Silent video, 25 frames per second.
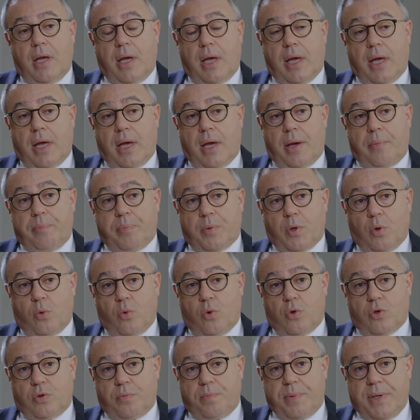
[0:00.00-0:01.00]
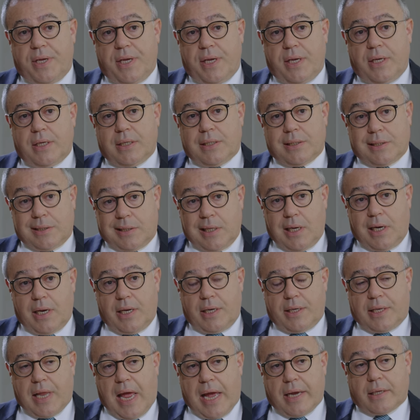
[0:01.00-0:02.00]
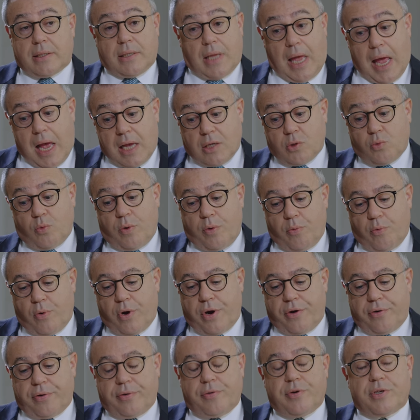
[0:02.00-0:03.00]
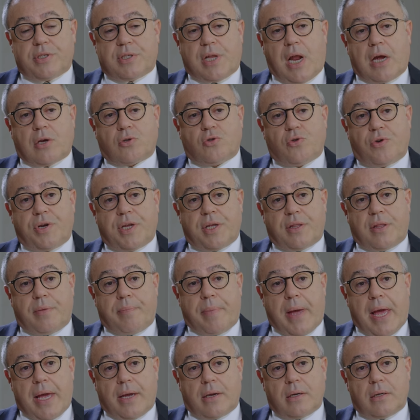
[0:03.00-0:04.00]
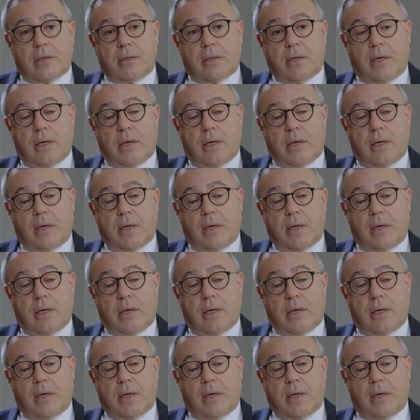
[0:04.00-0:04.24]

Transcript: um, would be still intact as we were restructuring the bank.